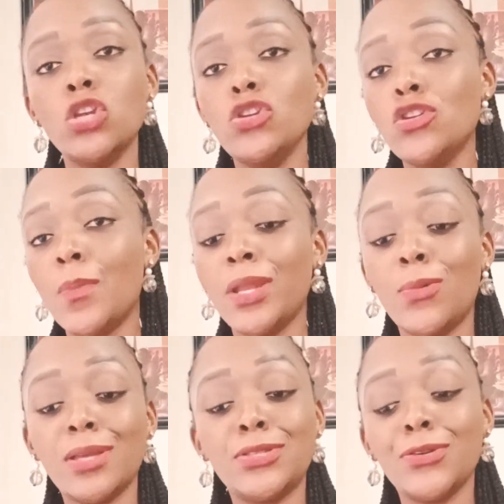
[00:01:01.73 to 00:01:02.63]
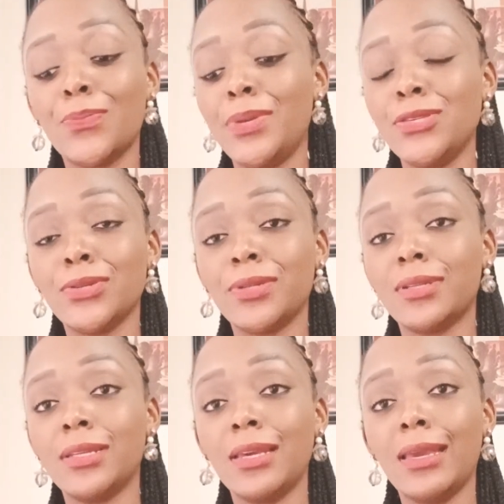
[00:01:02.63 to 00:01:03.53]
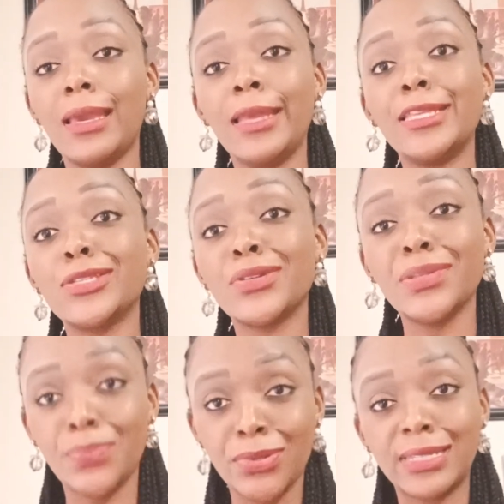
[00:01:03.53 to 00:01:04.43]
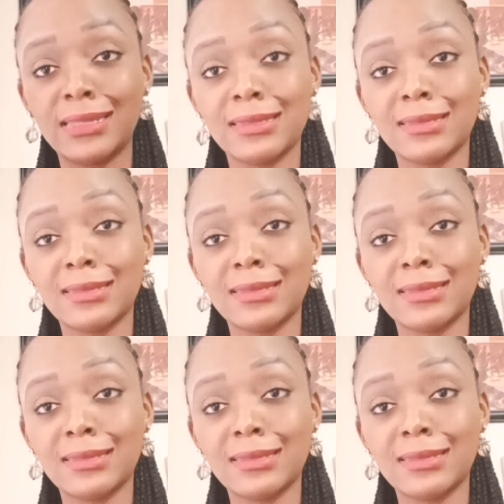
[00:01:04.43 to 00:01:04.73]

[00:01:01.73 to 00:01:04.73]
Nobody wants your opinion. It is not important.